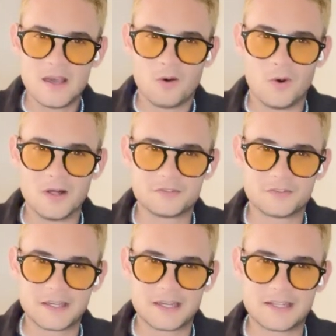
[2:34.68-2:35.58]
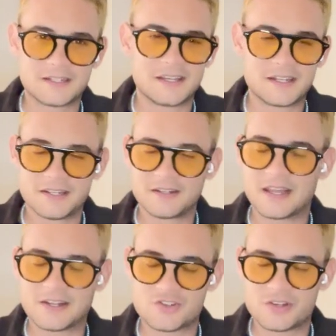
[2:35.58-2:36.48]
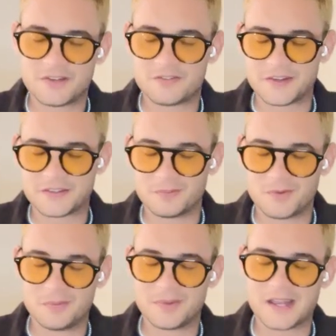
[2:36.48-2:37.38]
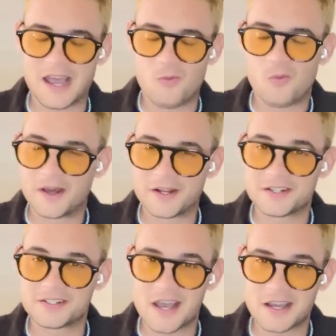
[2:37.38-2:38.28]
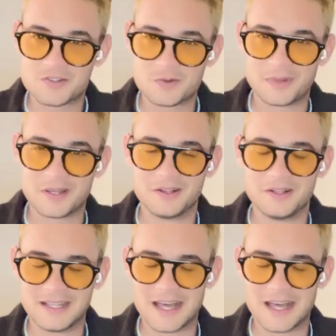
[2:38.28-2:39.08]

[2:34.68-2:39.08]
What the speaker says: One thing I didn't achieve at the moment, I wanted to talk to Bill.